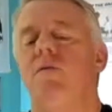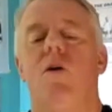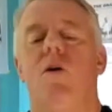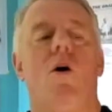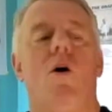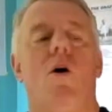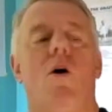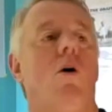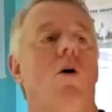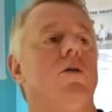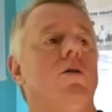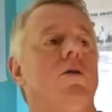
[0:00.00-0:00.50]

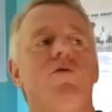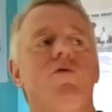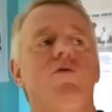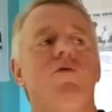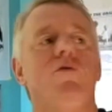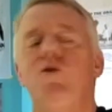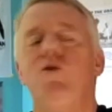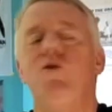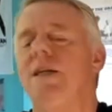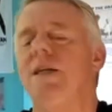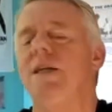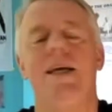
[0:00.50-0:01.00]
all of
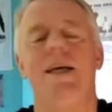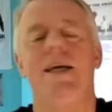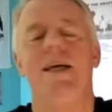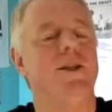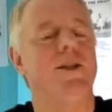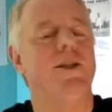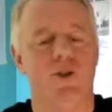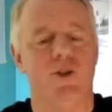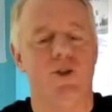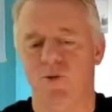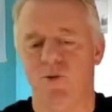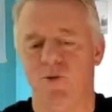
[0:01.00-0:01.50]
human
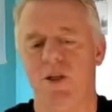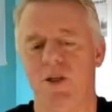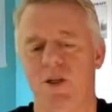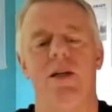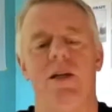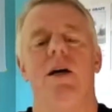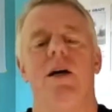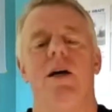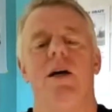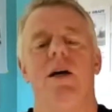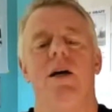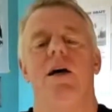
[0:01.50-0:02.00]

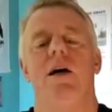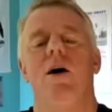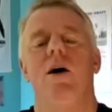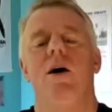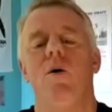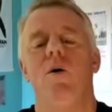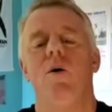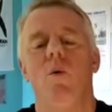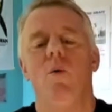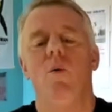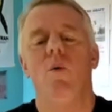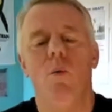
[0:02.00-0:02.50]
history,
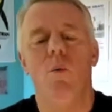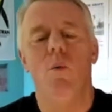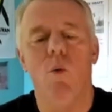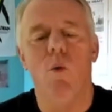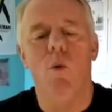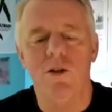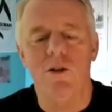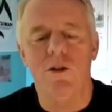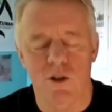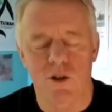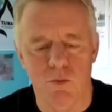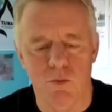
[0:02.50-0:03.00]
what's the